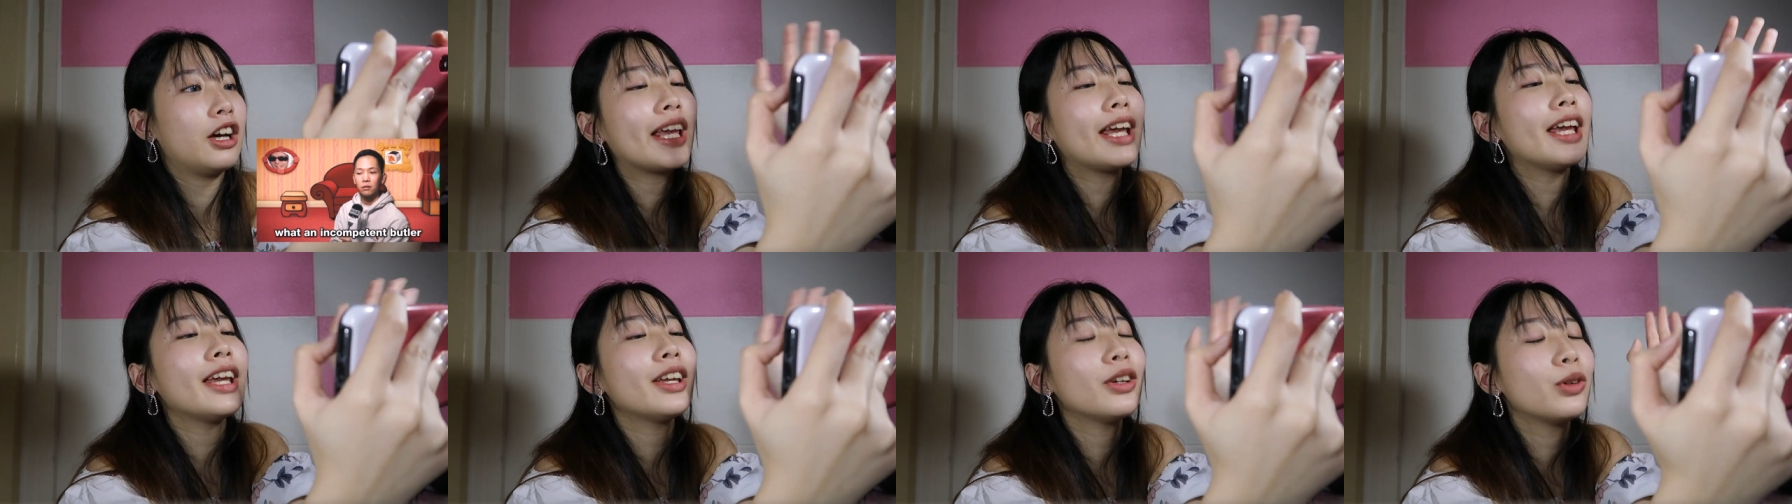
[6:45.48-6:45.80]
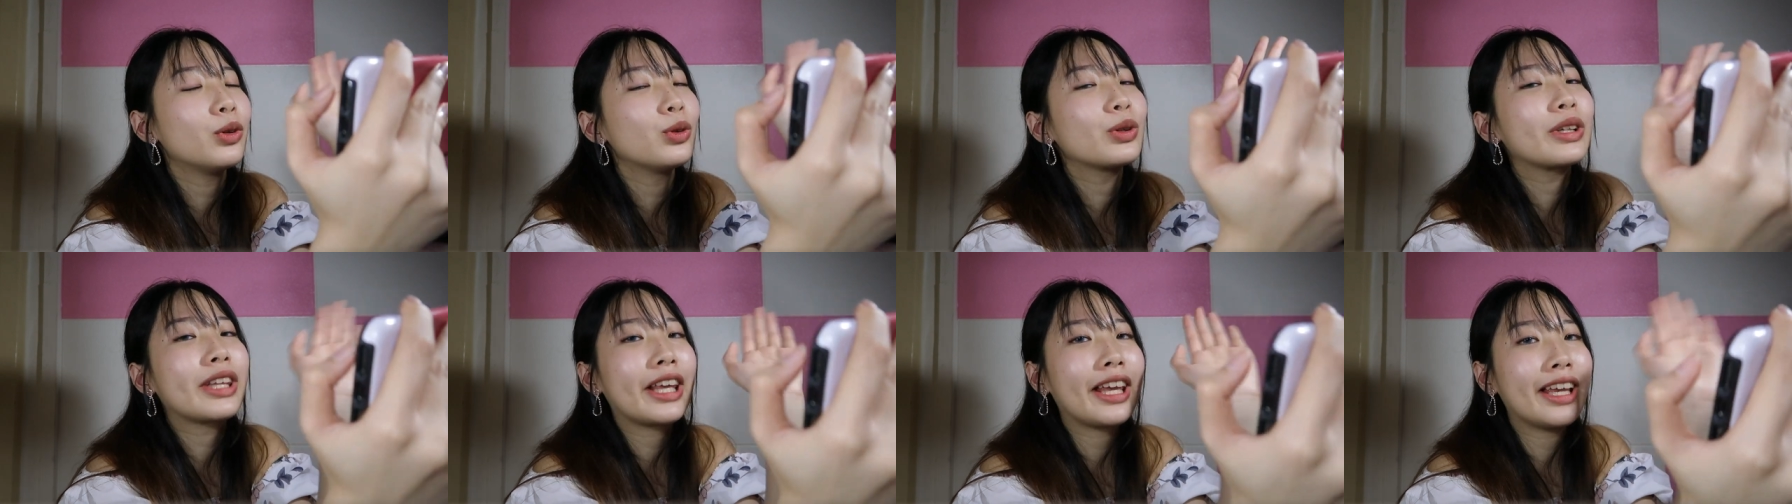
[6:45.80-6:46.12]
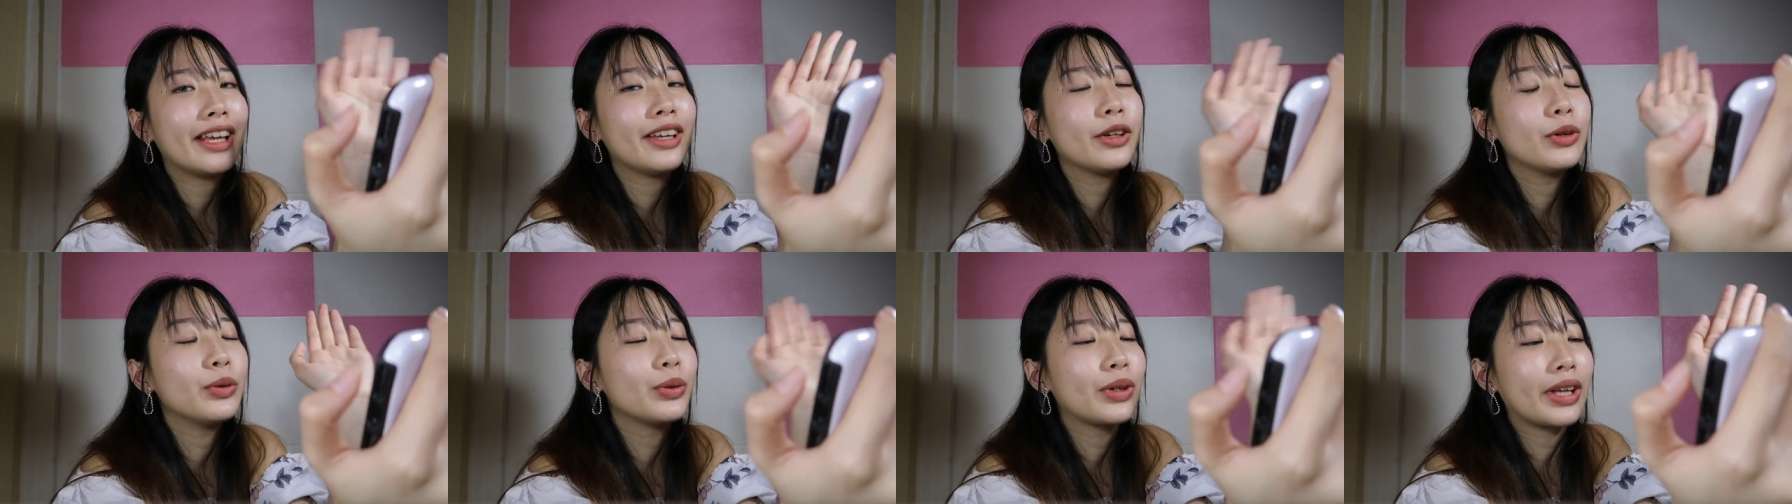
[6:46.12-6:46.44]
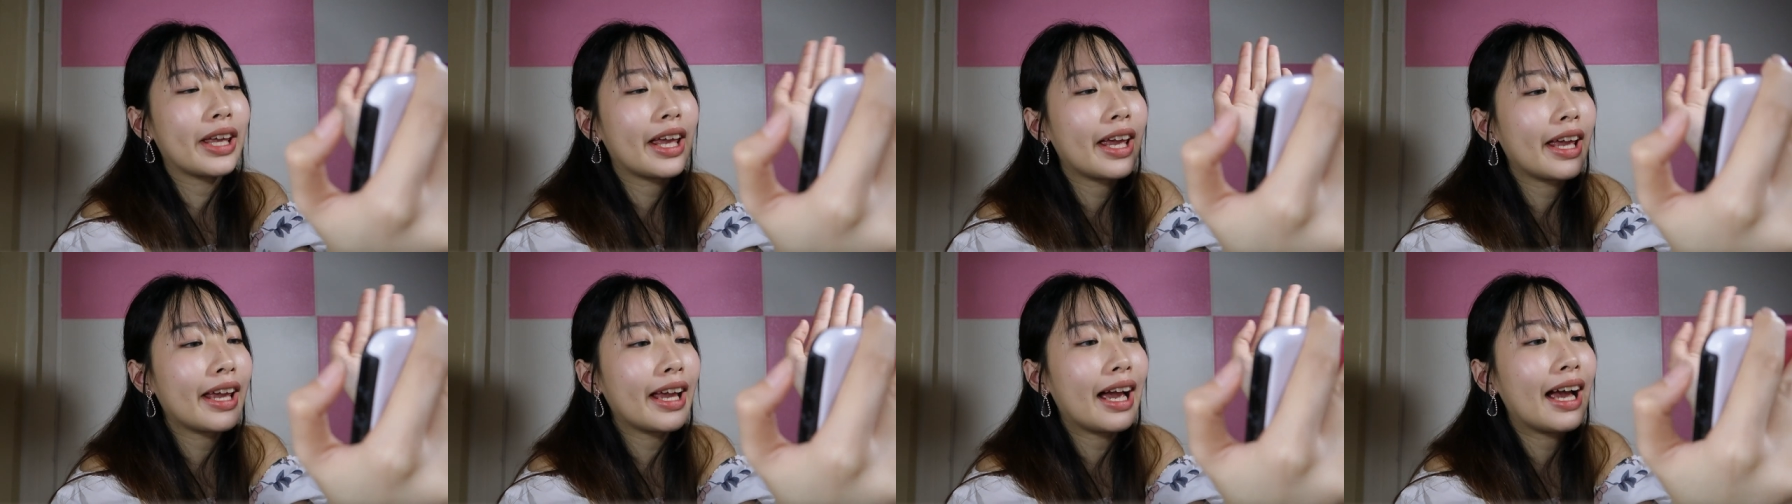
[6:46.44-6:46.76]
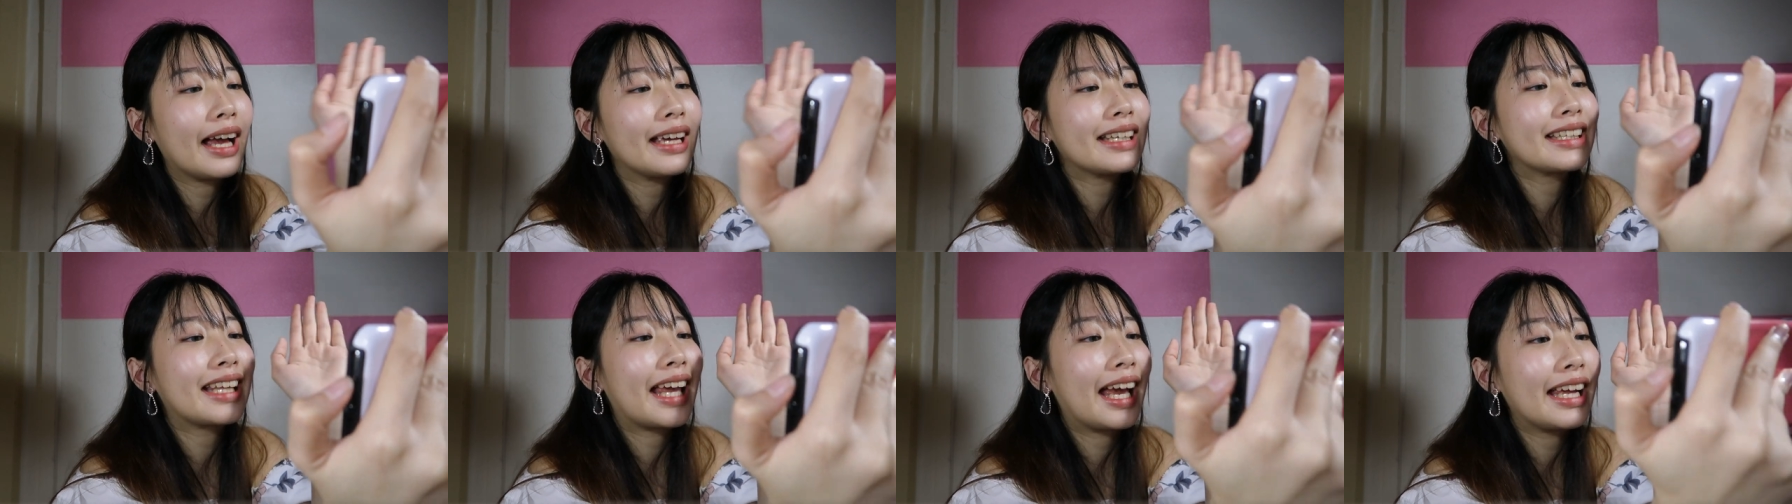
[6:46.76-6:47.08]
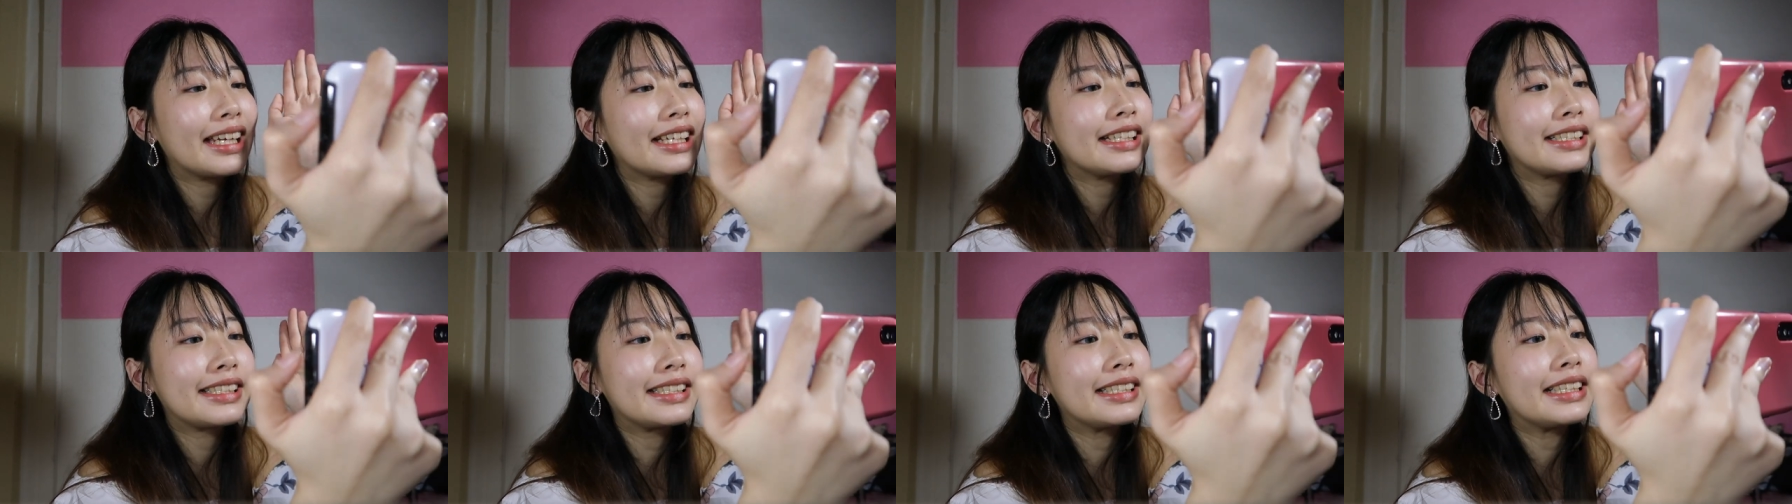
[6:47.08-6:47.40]
Okay, okay, okay. I
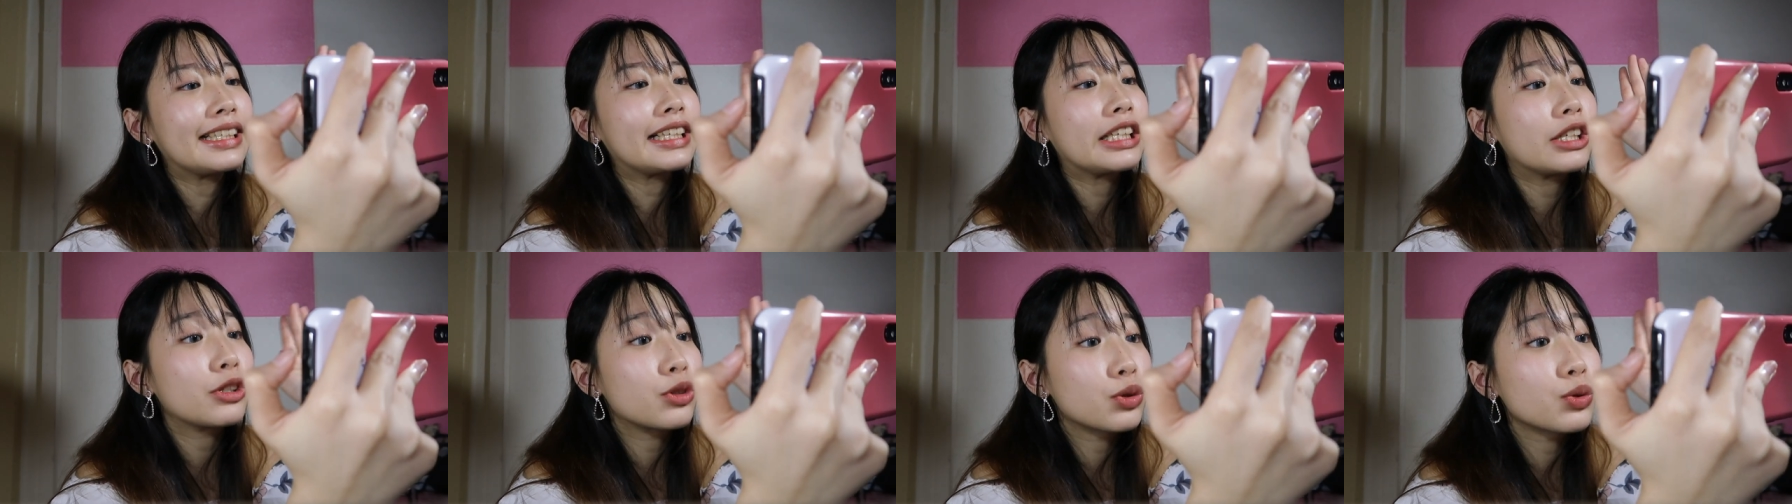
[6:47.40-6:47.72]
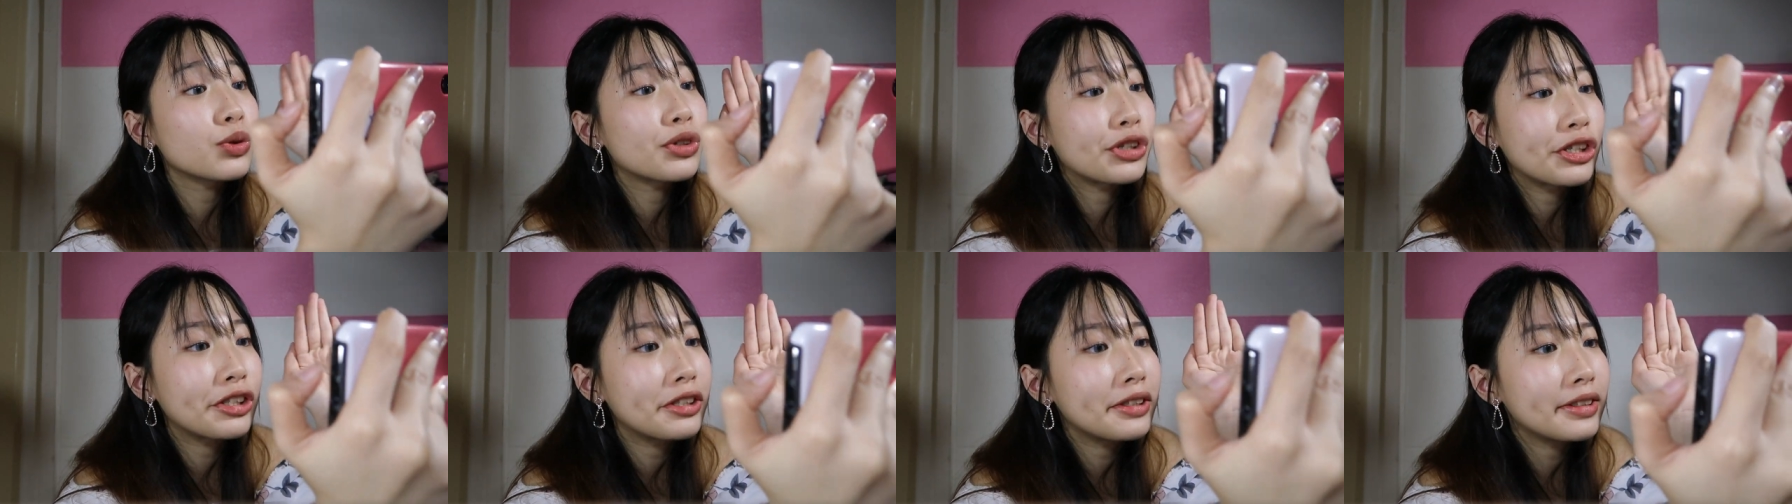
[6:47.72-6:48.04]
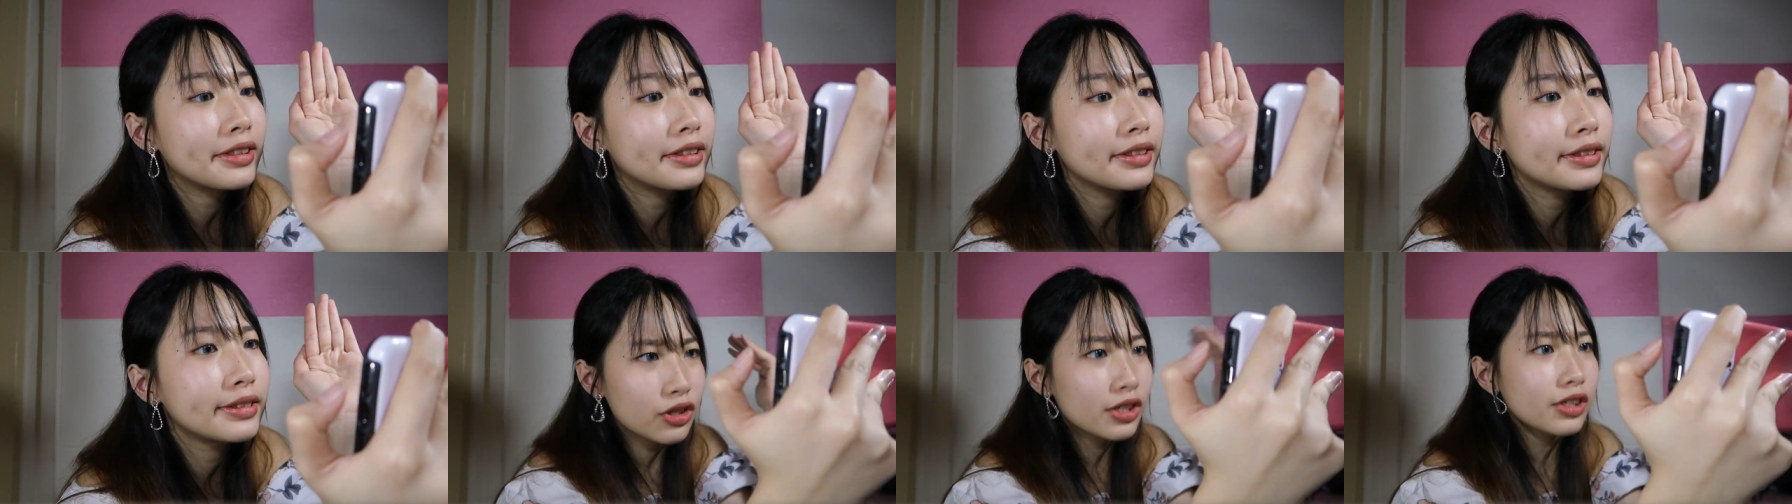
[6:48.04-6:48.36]
get it, Sneaky Sushi.